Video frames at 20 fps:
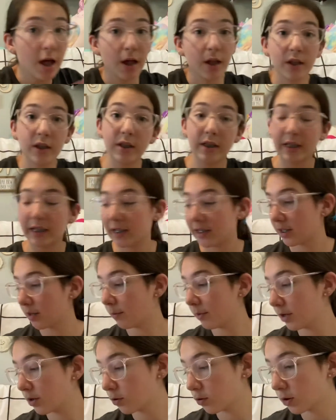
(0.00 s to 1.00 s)
the some of
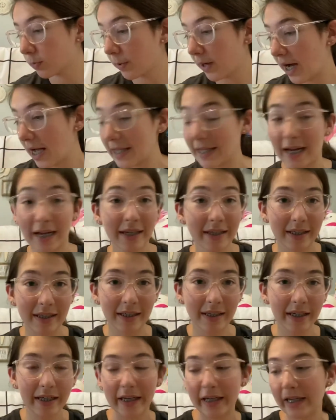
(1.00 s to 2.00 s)
the school supplies I
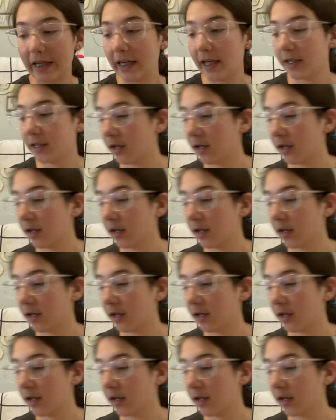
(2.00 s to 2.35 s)
need is